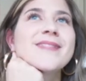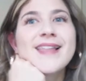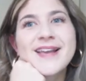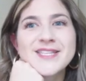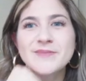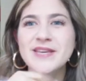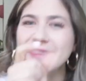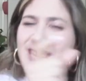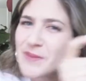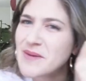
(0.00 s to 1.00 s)
likes me a
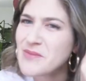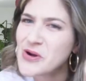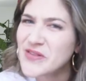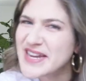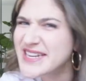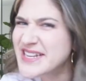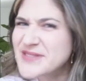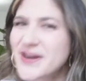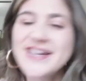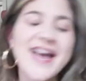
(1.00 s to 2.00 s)
little bit more than it
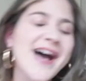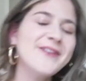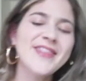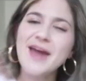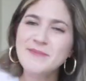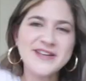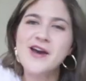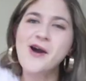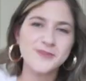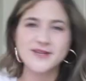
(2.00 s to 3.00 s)
does right now, that'd be
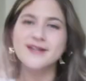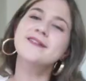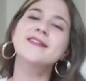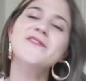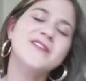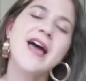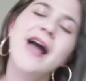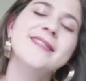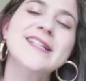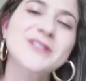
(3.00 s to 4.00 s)
dope. If
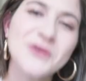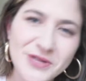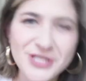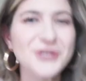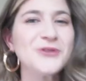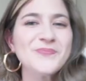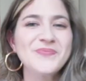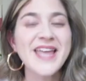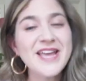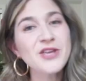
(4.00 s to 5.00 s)
not, that's cool too.
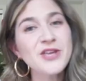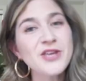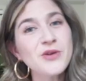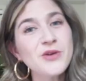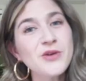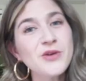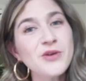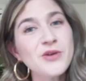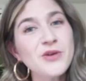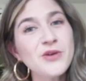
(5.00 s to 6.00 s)
Thank you guys so
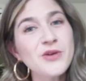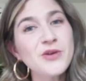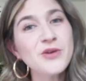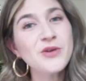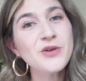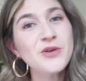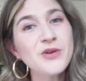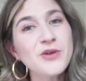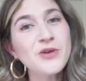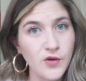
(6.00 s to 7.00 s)
much. This was really
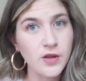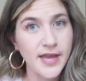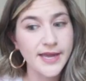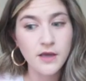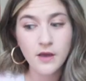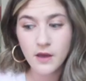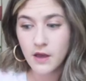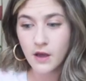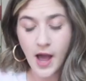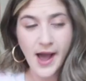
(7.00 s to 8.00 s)
helpful. Like,
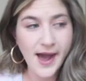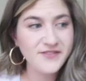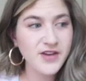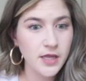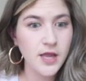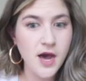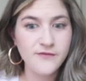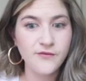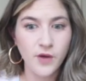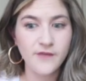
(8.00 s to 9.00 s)
I've
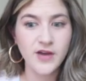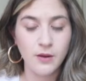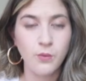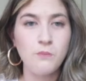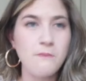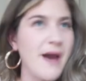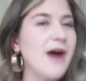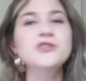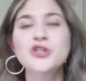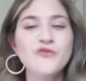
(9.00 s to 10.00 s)
got a
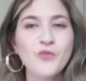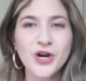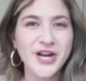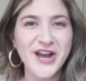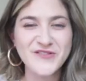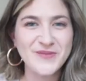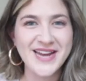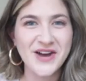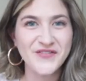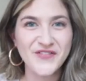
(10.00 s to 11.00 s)
mountain of work ahead of me
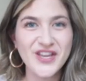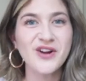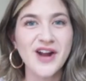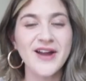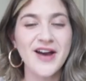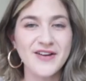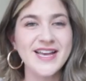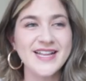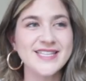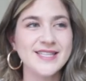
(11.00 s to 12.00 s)
now to figure out how to
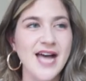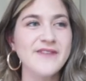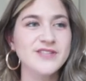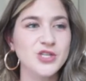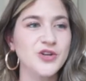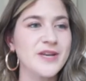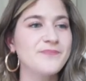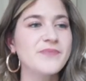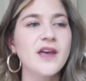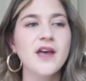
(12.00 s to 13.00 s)
get this live stream